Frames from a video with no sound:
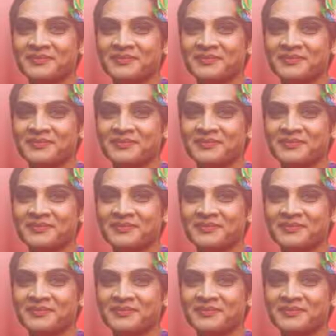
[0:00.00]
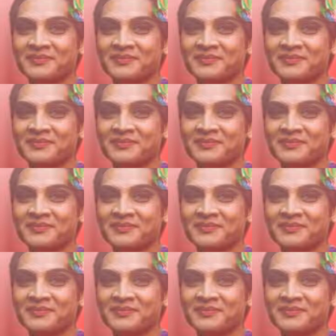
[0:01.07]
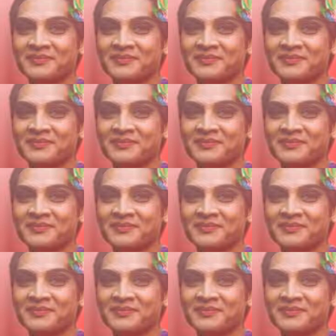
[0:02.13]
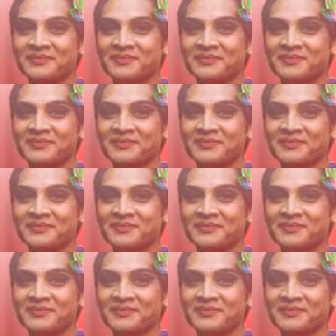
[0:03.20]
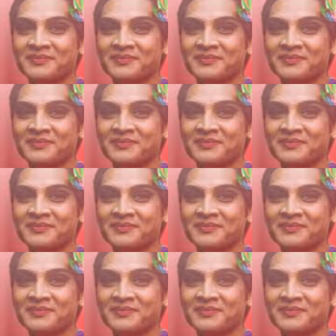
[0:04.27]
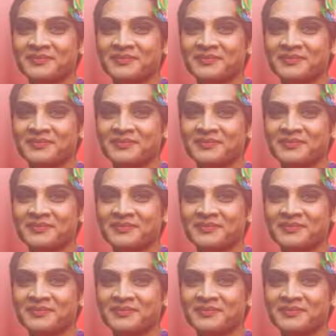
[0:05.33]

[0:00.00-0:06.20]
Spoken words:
(no lip movement)